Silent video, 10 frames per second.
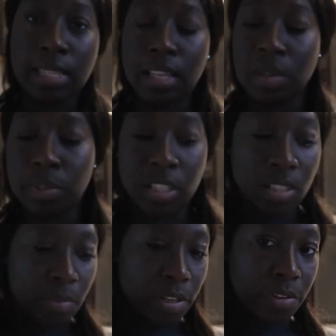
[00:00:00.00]
I think I'm gonna need
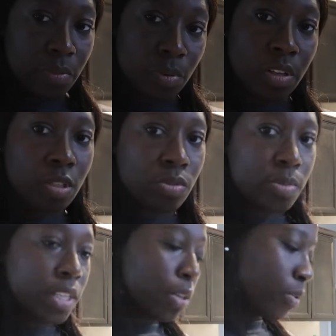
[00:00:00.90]
some butter for the sweet
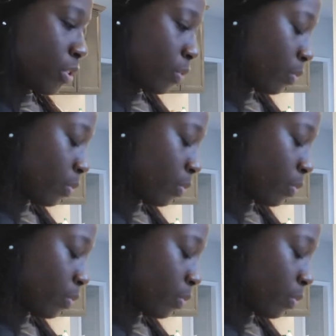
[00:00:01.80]
potato too.